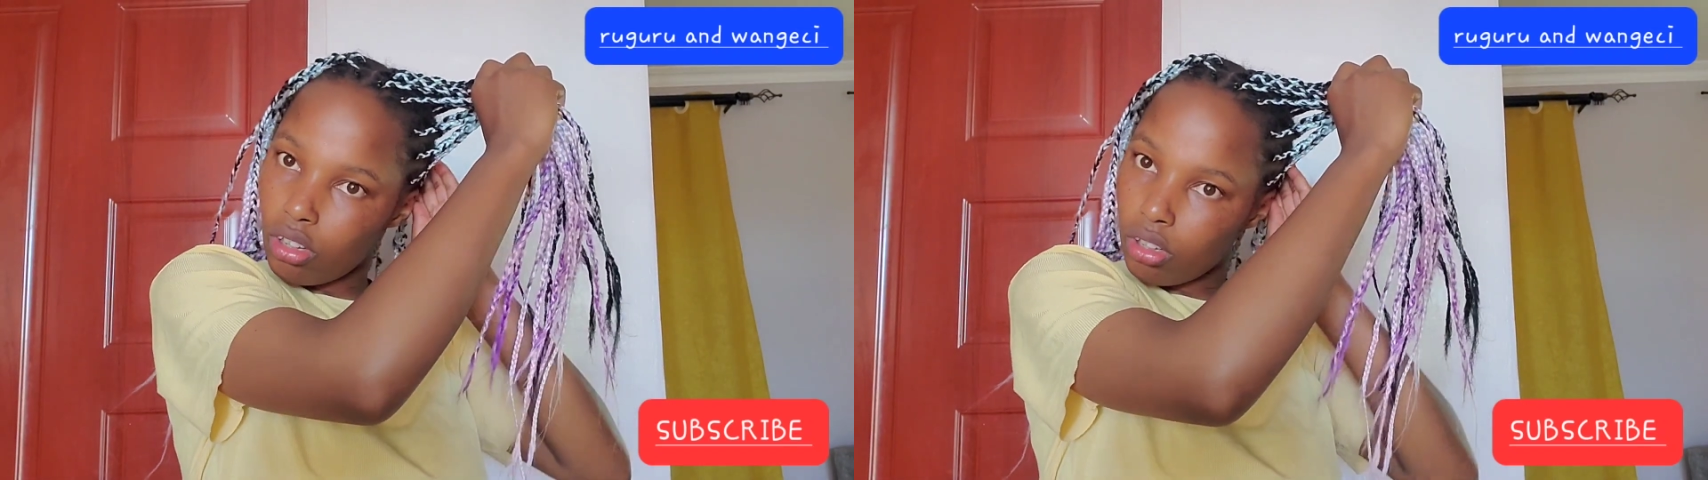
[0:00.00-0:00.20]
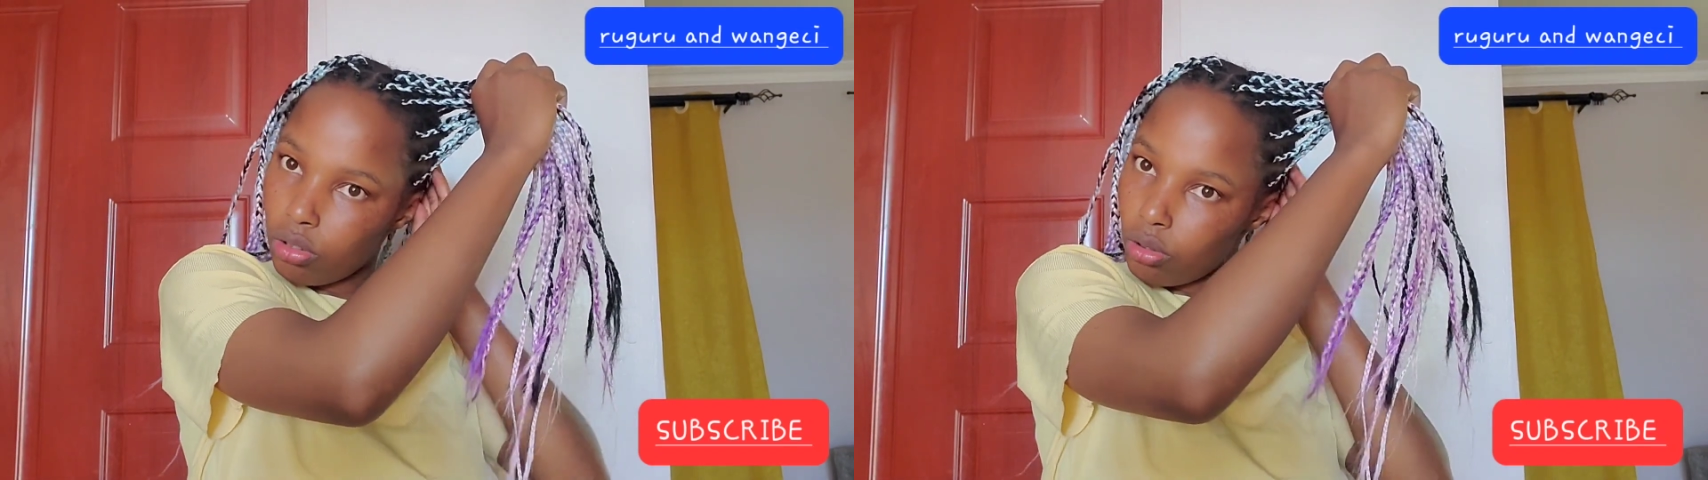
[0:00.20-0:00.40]

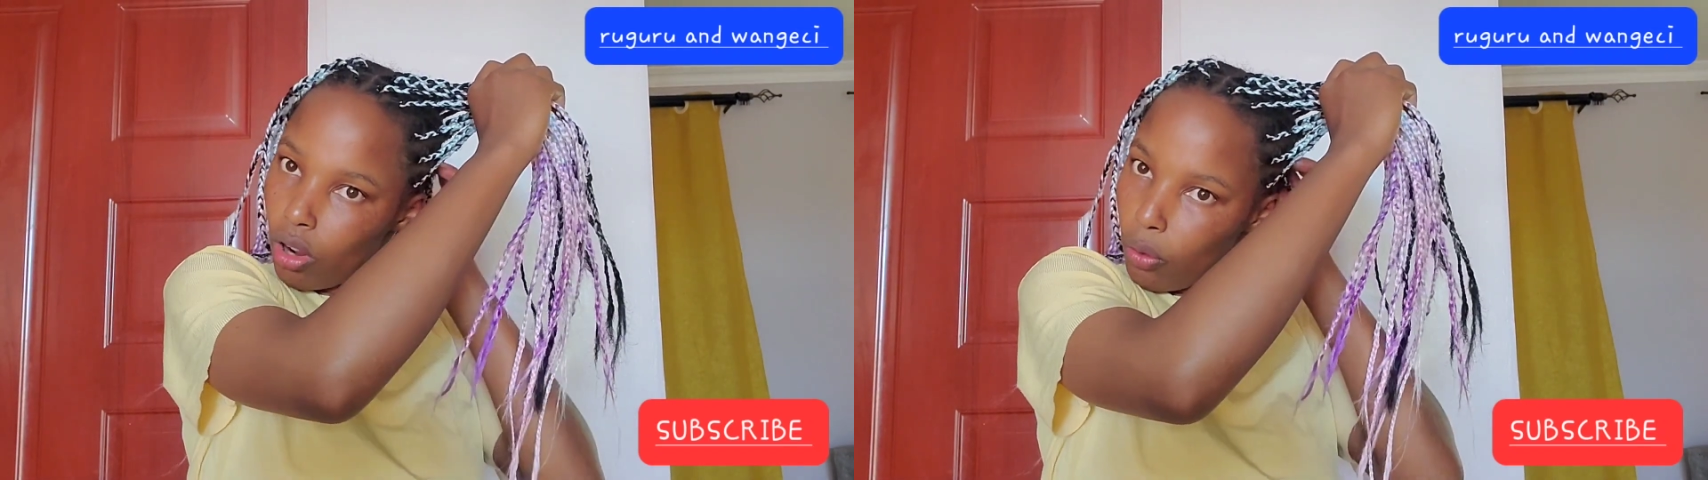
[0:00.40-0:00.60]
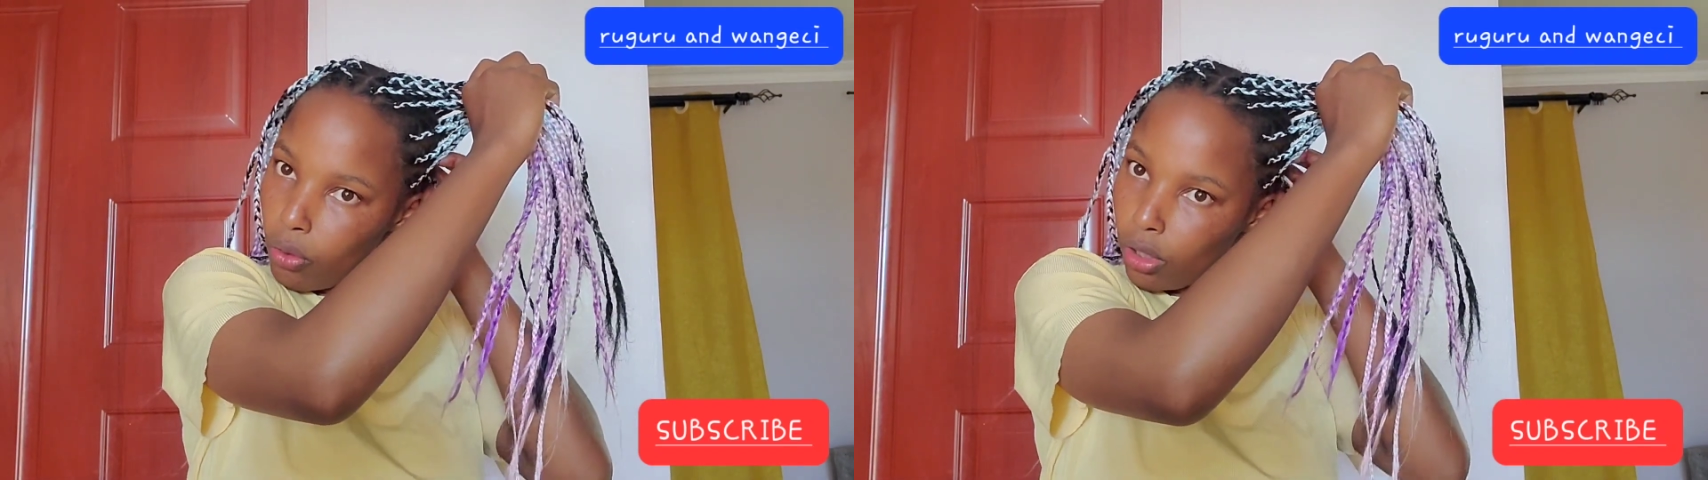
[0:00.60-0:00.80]
I don't know
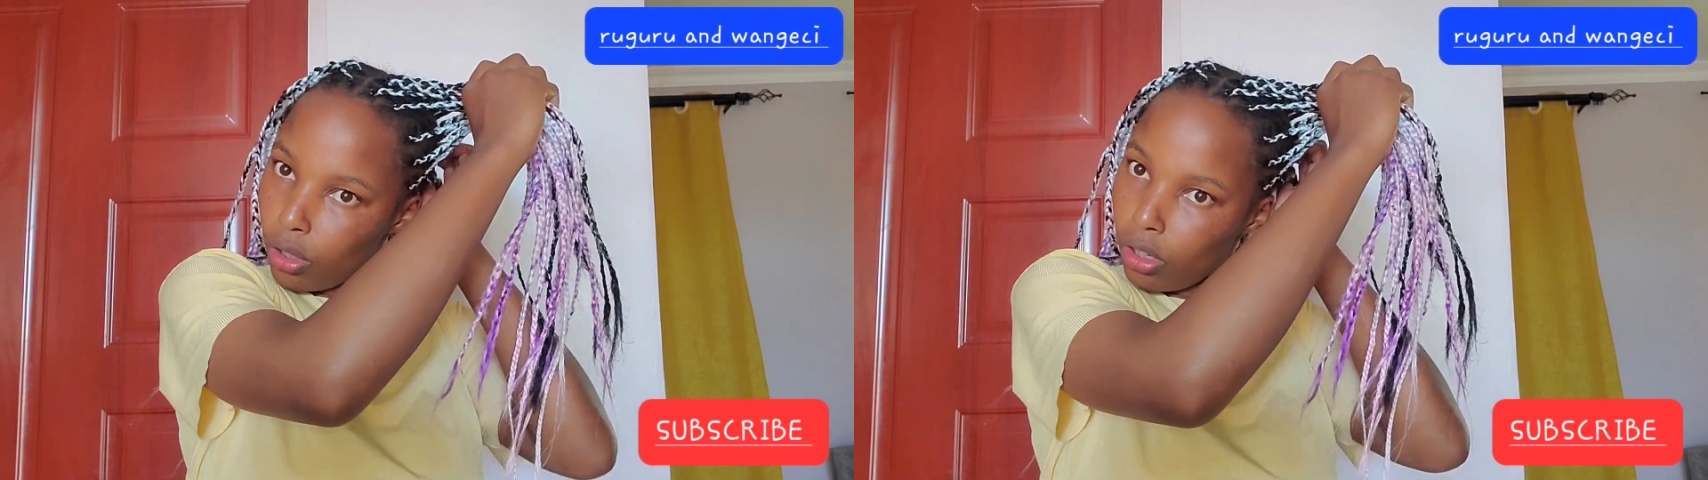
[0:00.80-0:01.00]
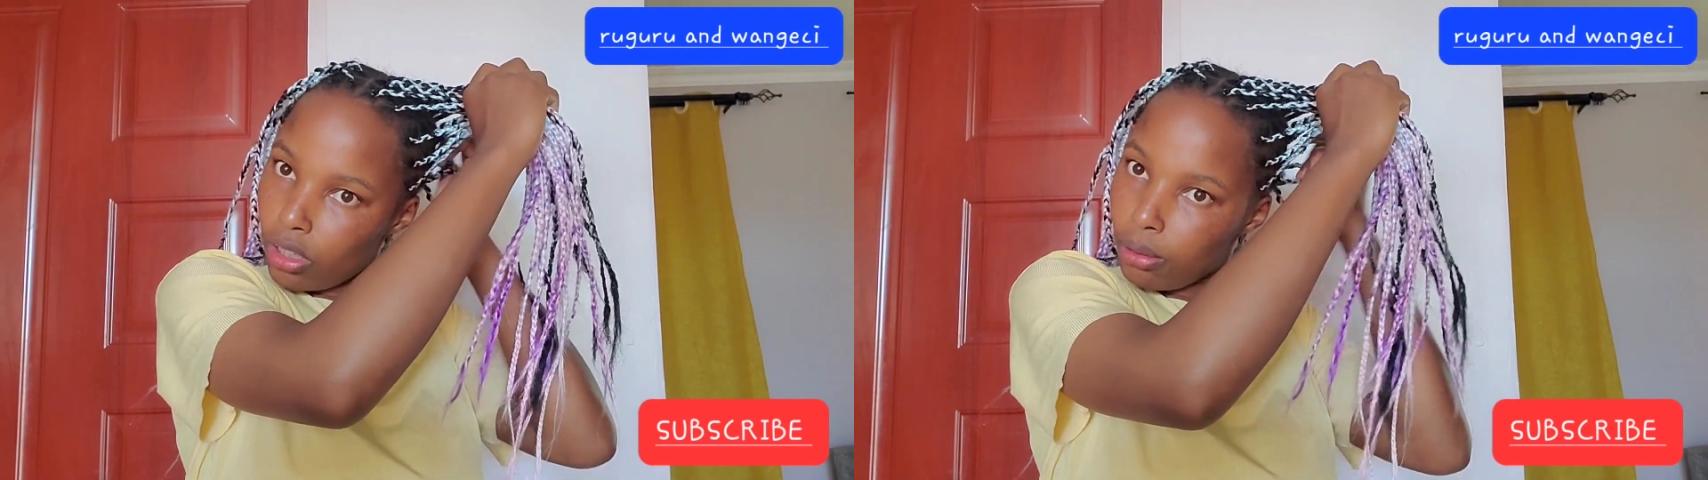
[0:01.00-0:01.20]
how we'll
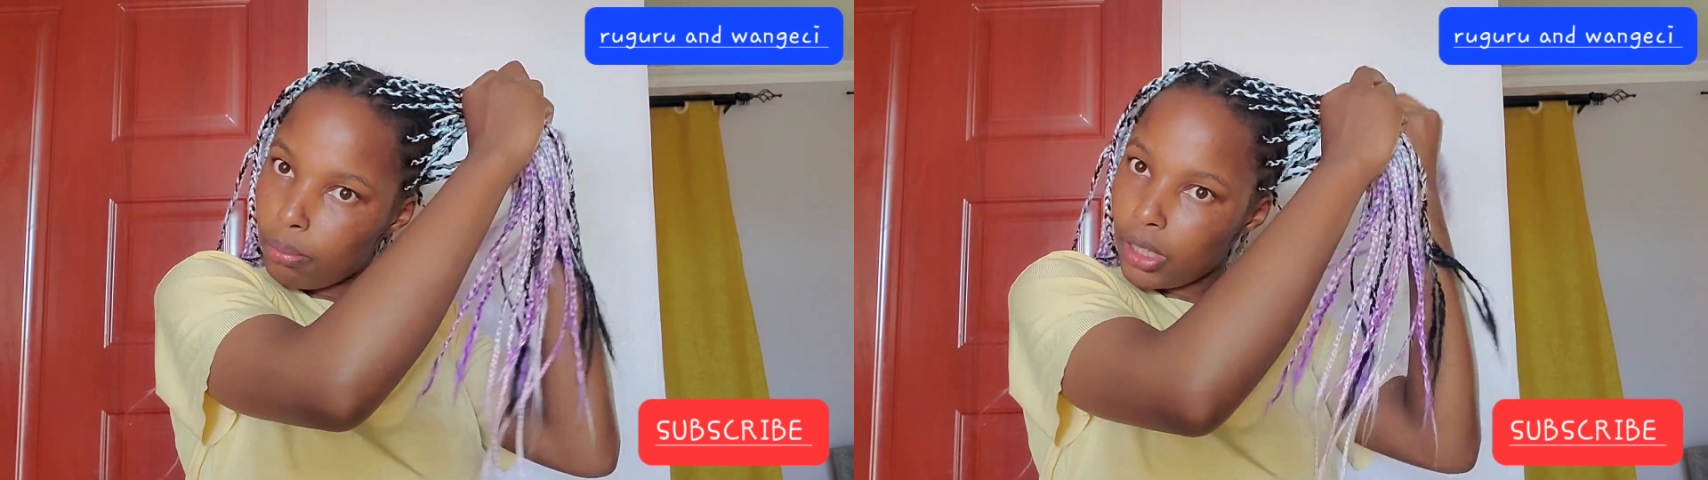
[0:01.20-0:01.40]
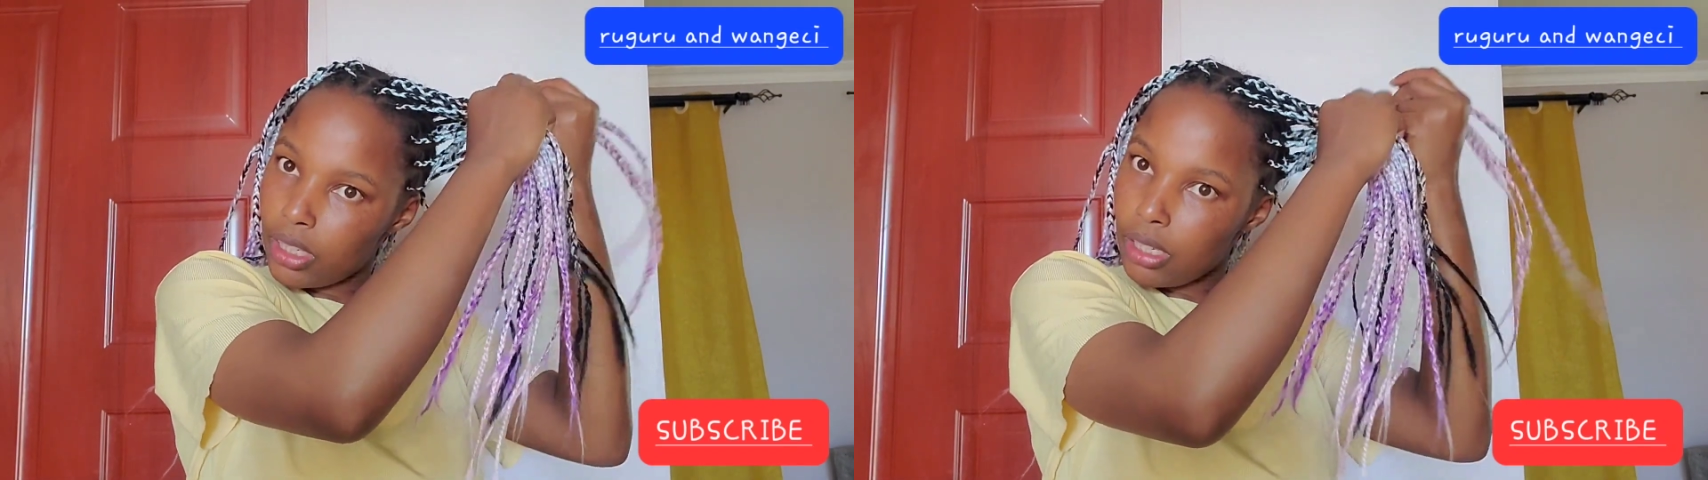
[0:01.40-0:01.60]
call them,
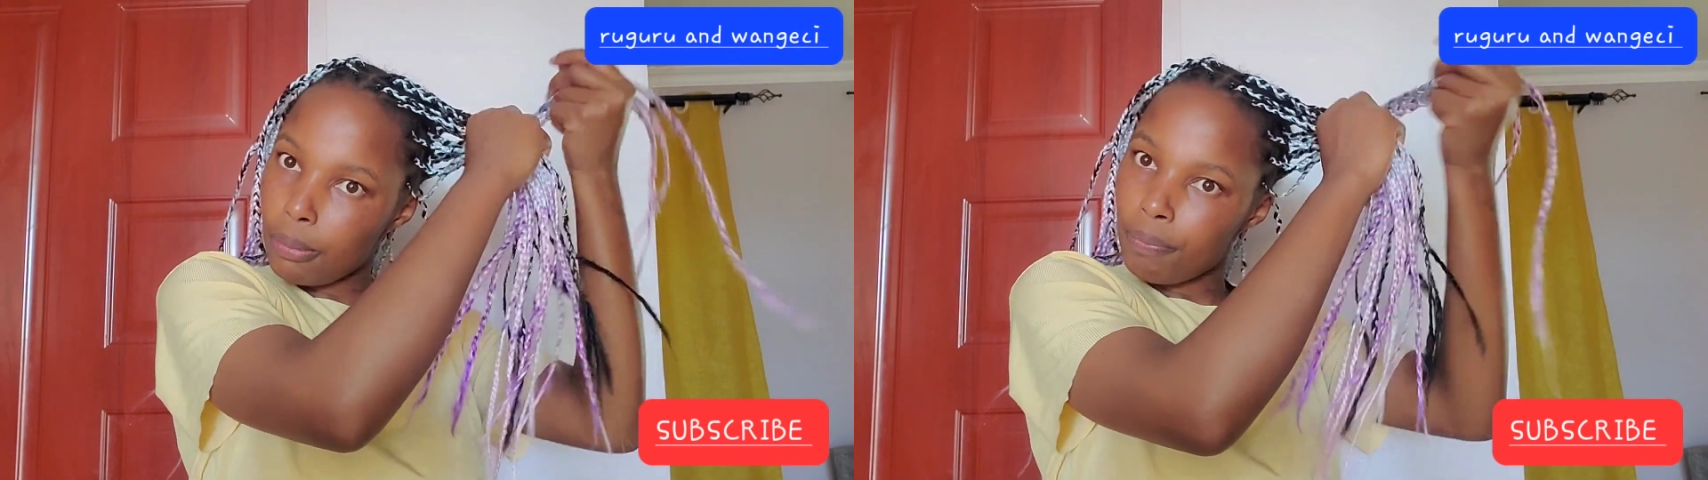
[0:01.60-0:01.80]
but